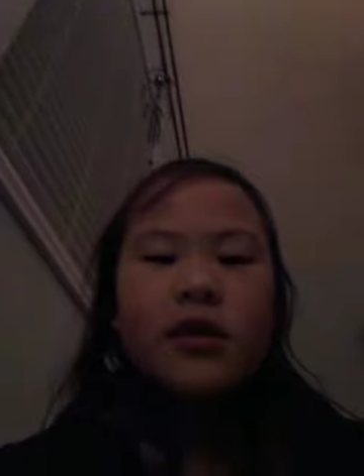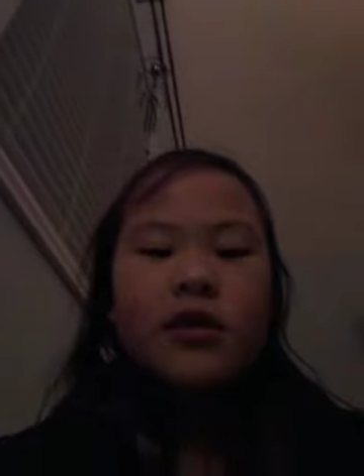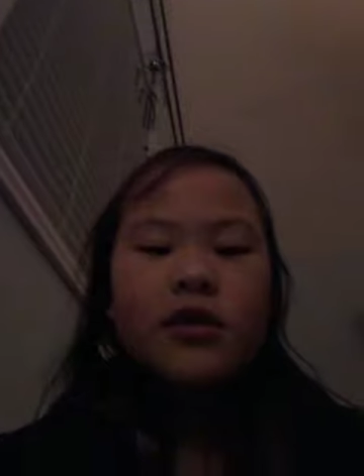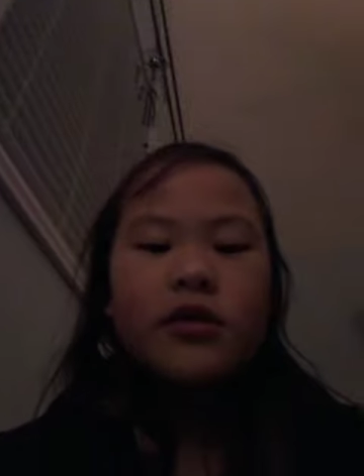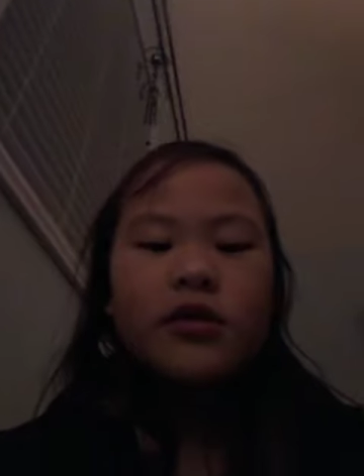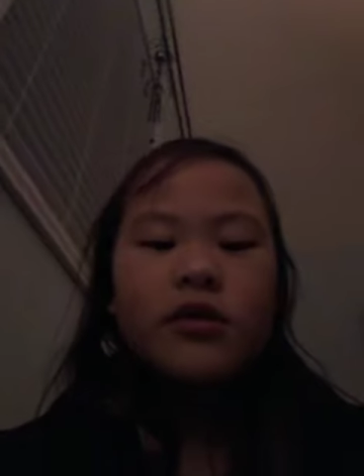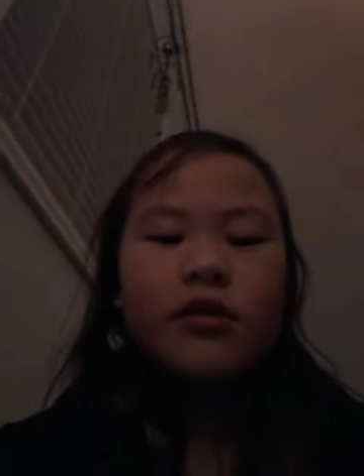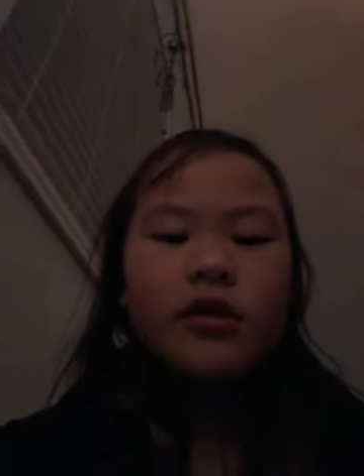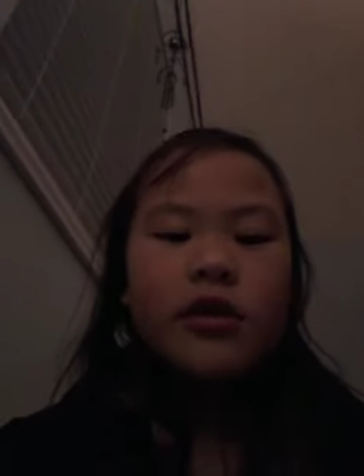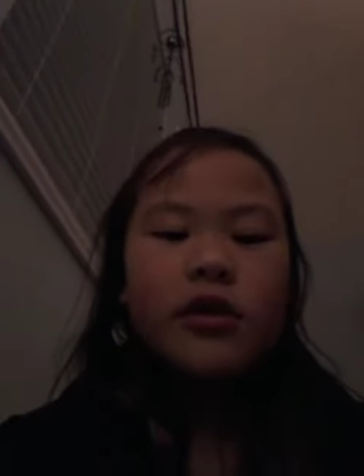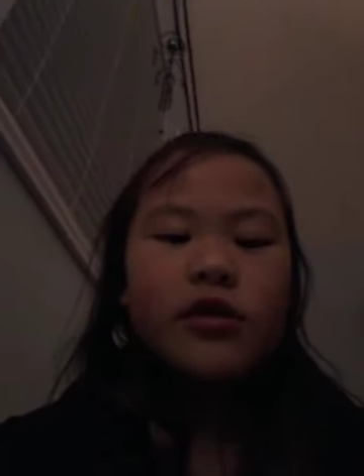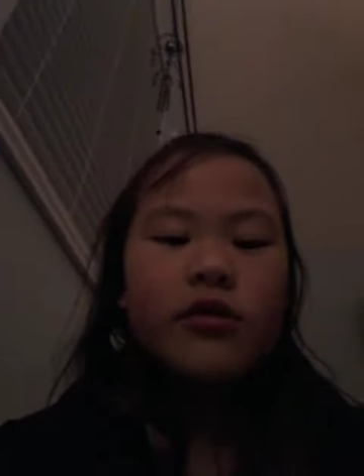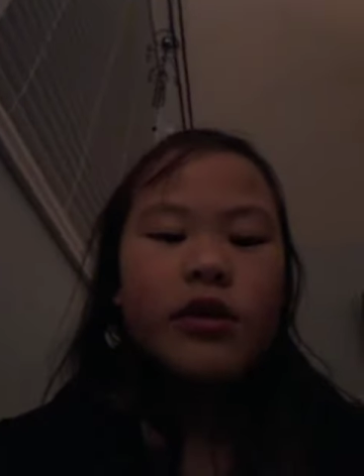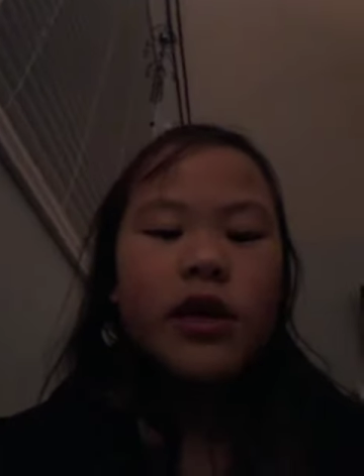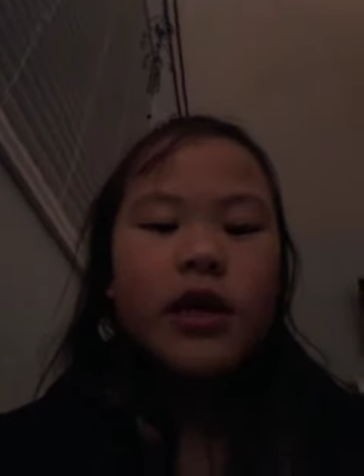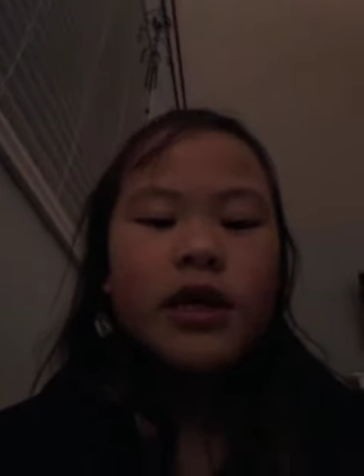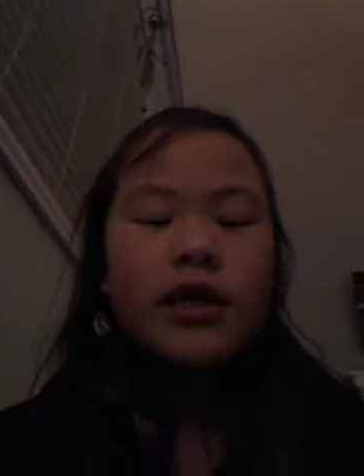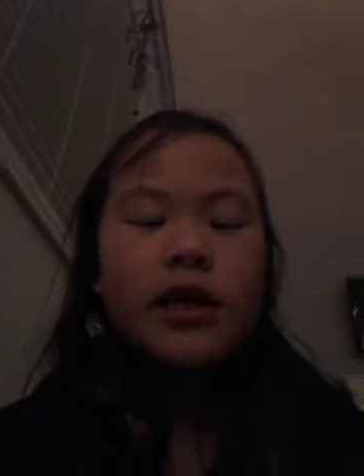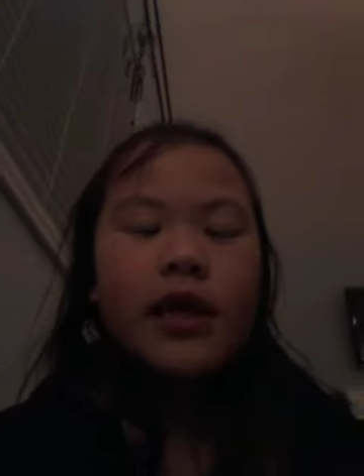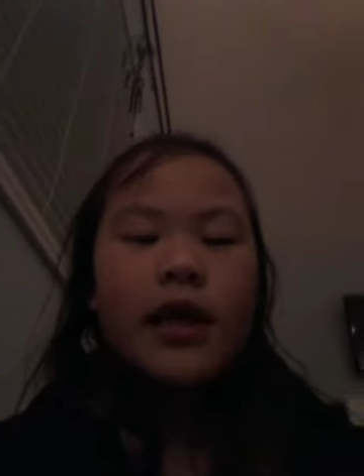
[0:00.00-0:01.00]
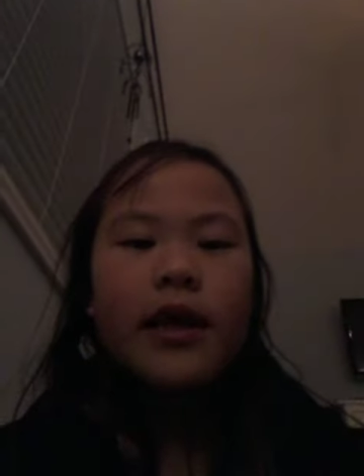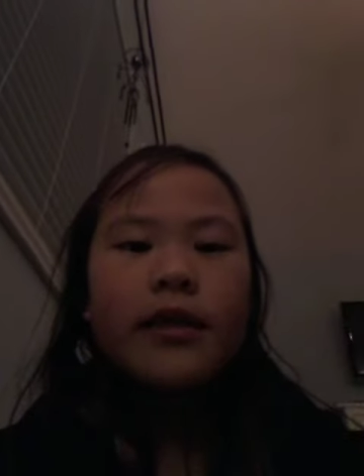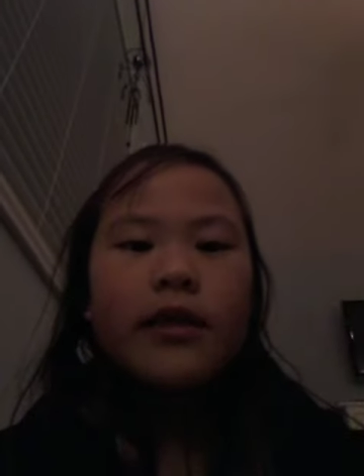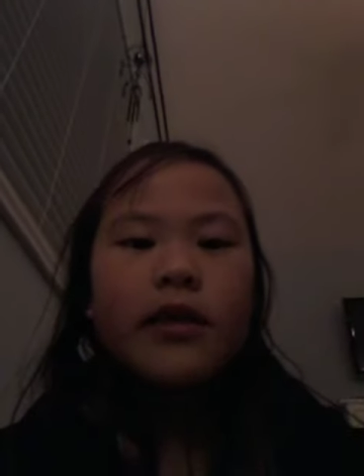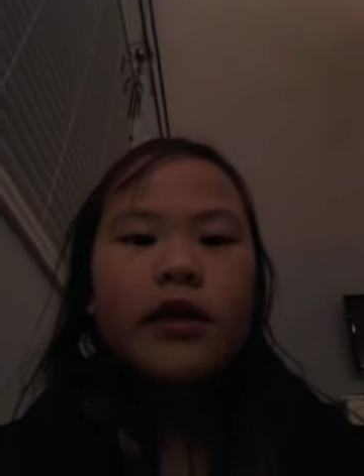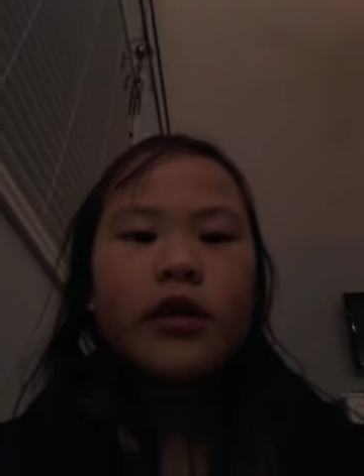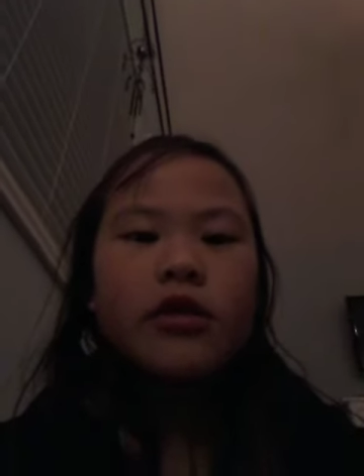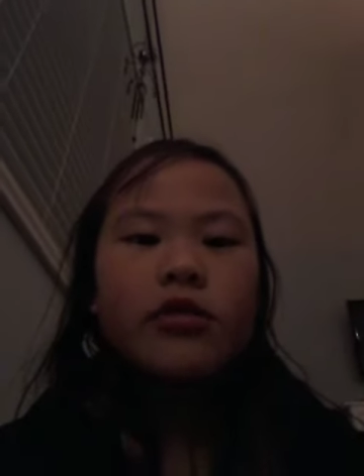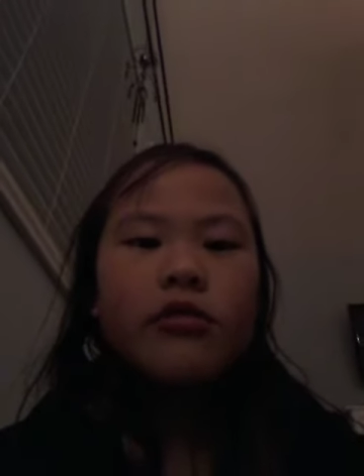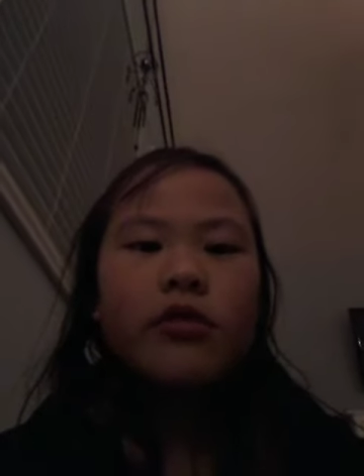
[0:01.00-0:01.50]
So then you guys add
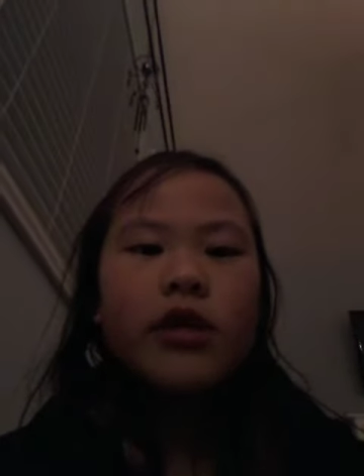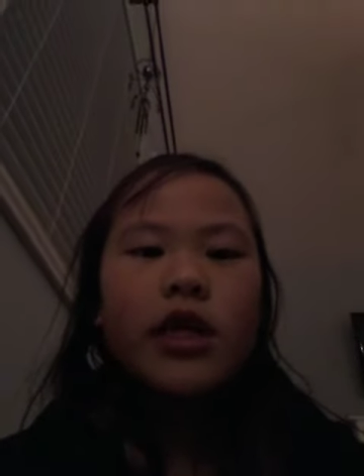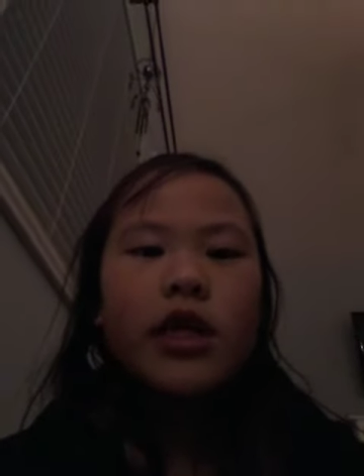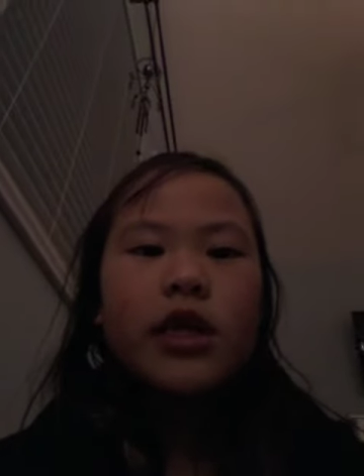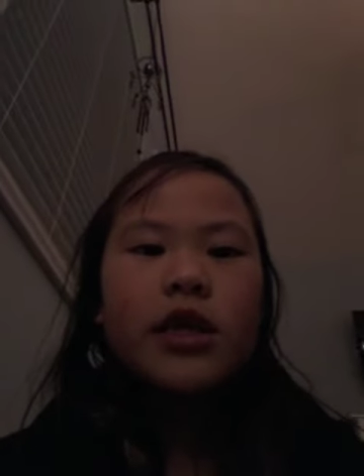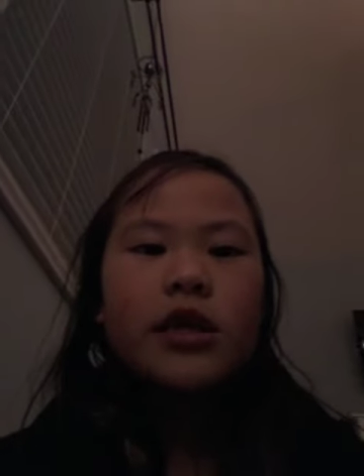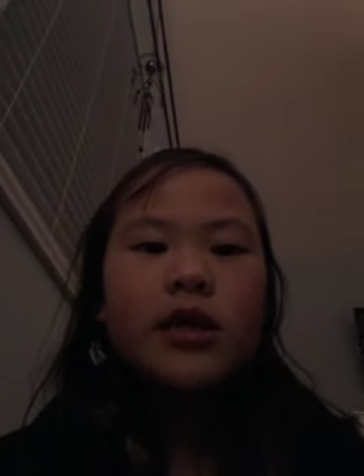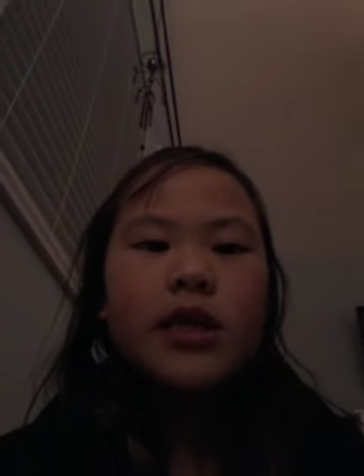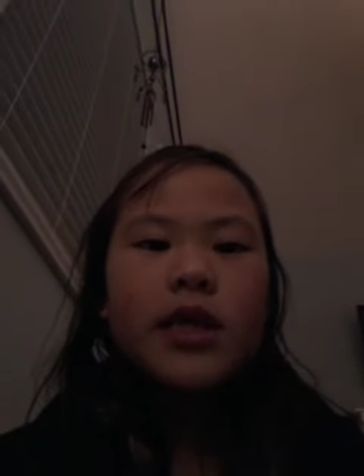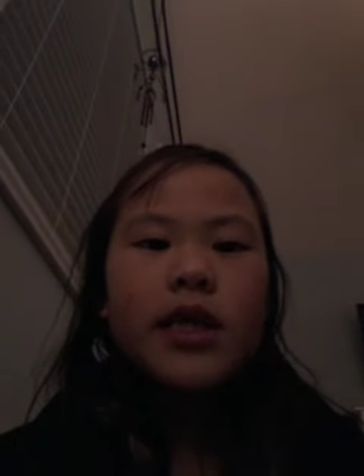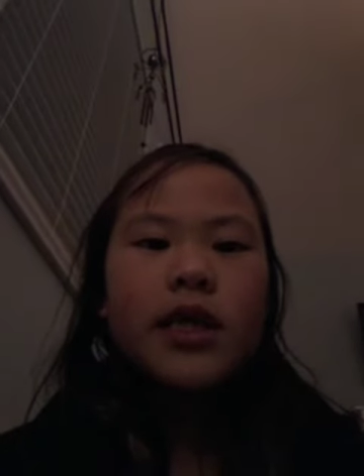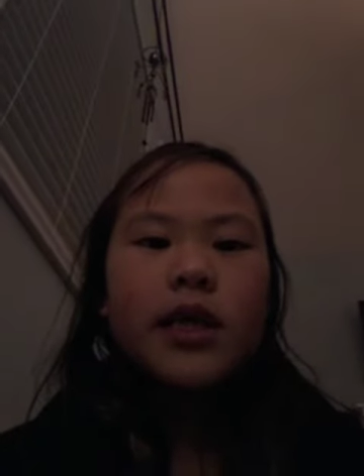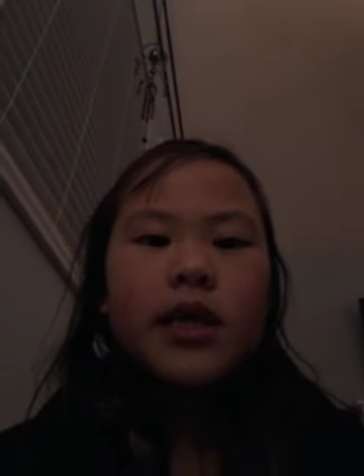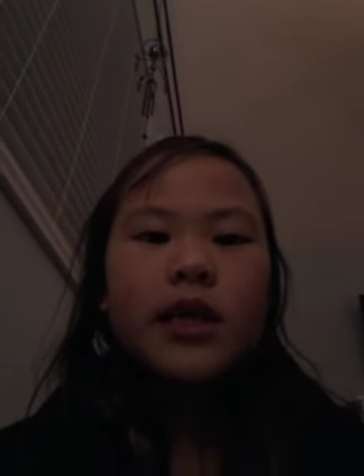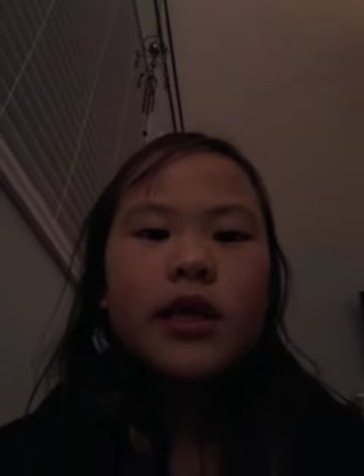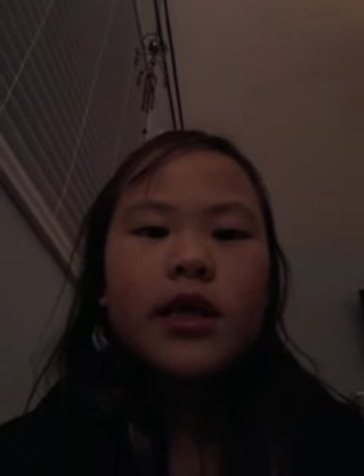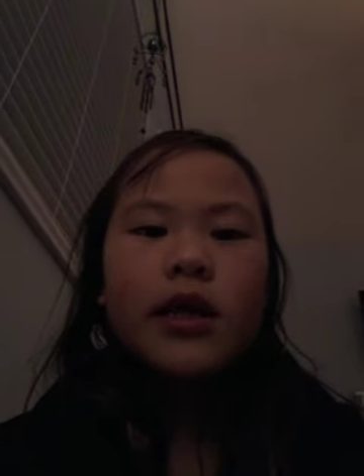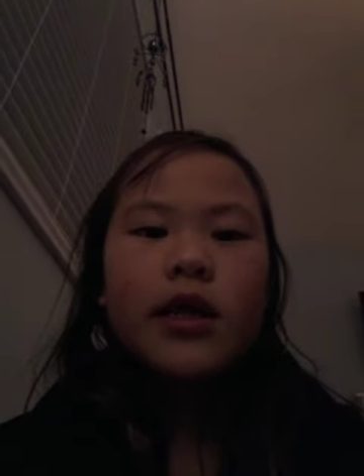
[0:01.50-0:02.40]
the ingredients in